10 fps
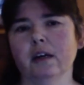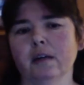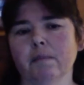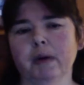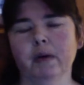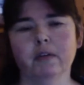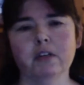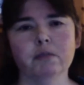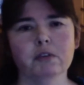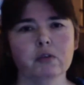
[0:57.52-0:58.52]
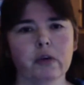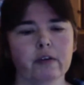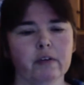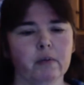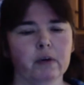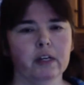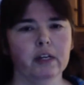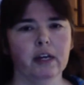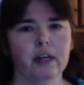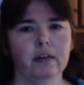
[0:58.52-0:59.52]
Merry Christmas to everybody,
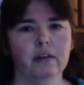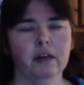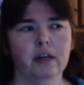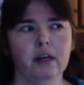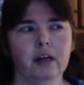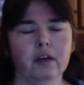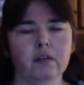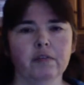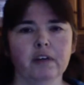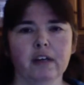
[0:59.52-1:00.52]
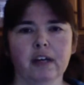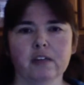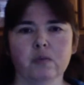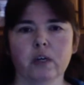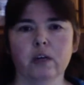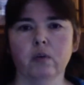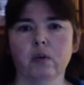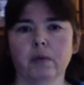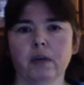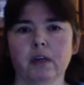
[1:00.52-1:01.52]
and I don't think next week will
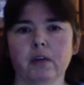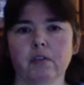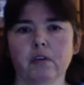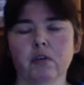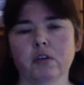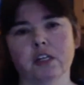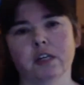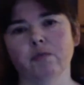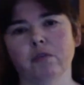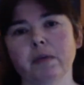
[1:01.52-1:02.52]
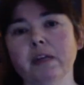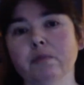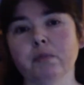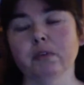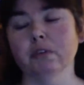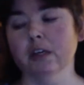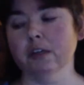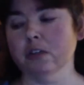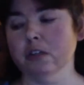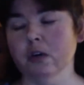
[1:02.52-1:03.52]
be a good time for me to podcast,
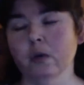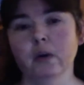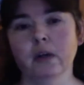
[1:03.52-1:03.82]
so